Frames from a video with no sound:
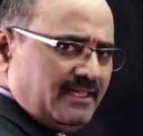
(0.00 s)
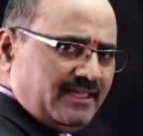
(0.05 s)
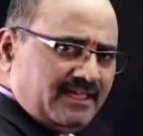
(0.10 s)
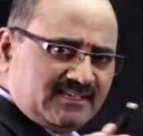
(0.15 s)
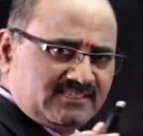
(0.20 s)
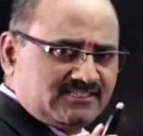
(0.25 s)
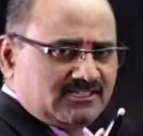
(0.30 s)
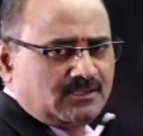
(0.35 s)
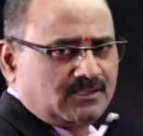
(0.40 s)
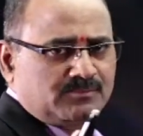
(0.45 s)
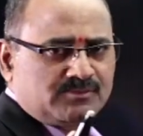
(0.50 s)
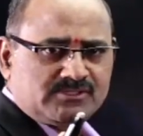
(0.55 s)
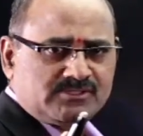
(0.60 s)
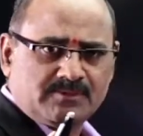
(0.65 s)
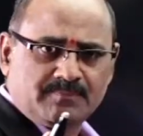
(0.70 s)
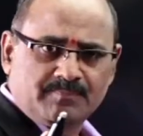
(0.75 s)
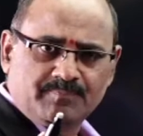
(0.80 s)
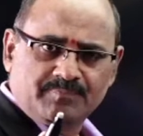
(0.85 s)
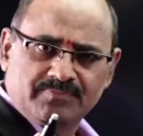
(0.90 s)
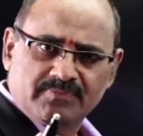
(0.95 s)

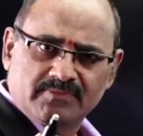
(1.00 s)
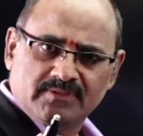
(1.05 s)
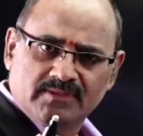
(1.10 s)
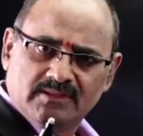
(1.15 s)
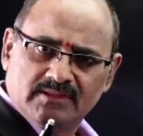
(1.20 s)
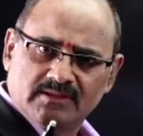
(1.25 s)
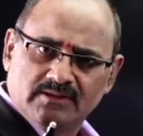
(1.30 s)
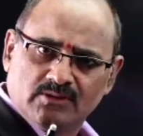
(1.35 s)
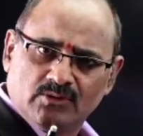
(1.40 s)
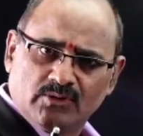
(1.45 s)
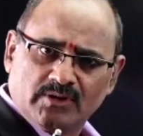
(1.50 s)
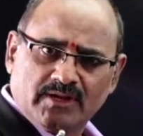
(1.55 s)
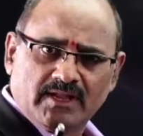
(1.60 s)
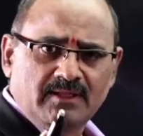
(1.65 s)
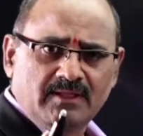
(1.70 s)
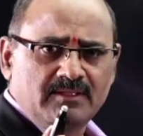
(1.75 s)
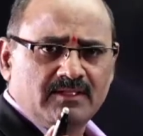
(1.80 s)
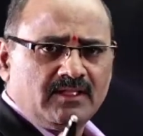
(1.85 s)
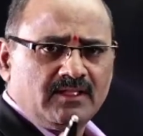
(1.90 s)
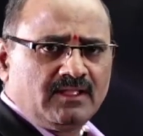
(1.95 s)
exams.
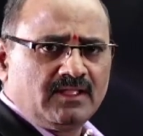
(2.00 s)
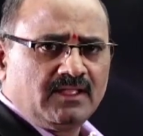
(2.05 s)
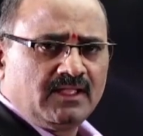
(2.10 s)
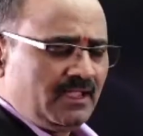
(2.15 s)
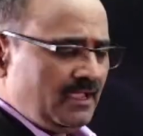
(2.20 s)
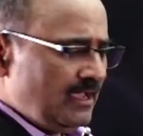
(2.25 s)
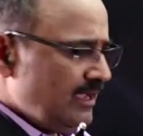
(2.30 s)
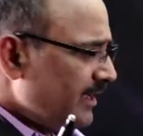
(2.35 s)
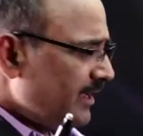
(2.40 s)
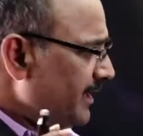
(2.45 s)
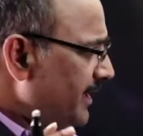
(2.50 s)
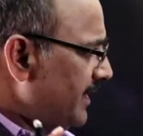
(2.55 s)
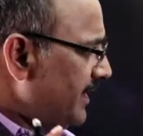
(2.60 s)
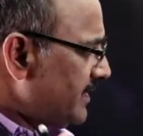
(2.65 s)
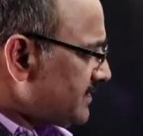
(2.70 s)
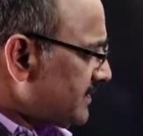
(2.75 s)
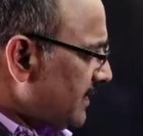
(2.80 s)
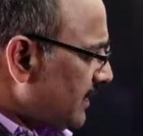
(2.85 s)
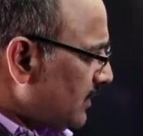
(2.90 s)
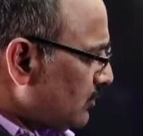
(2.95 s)
Okay? In
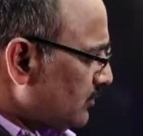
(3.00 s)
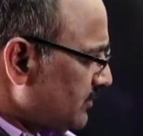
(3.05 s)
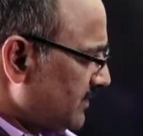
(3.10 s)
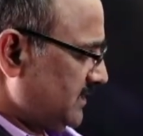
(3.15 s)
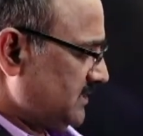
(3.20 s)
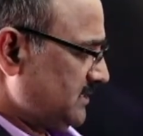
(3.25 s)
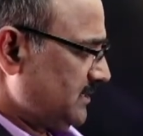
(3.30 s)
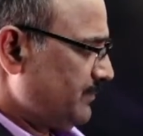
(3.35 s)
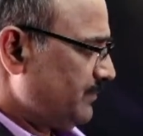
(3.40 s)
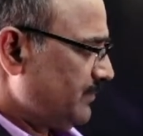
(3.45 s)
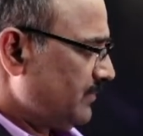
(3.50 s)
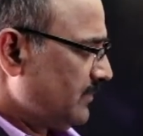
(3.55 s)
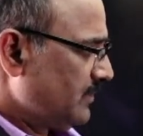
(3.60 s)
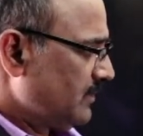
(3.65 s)
addition to this,